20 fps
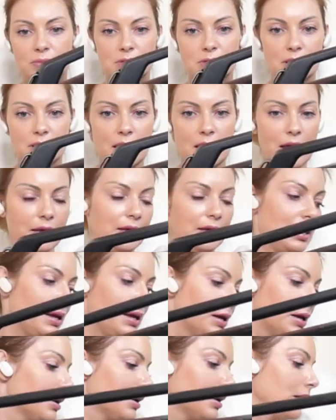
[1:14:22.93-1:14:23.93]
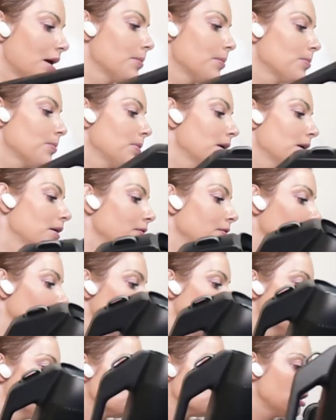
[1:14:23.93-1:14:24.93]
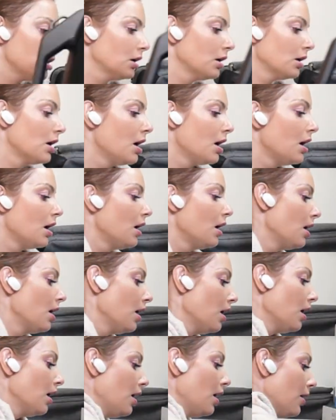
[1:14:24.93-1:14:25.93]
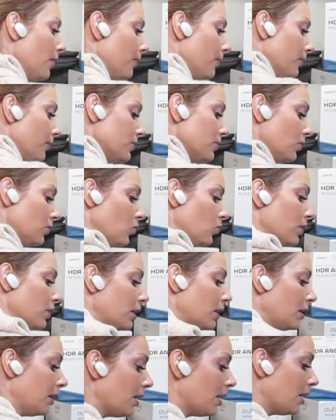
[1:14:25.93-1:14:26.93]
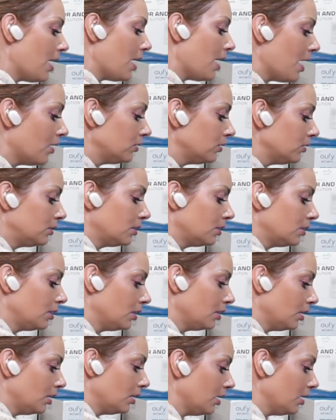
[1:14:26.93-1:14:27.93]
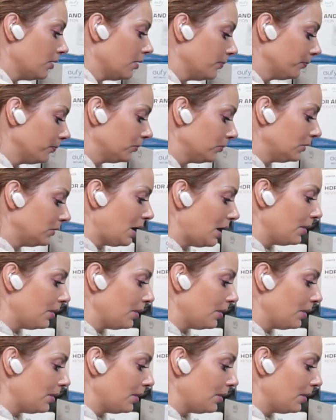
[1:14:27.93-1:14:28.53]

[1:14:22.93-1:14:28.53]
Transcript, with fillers: trips, hiking, camping, cooking, um, working out um,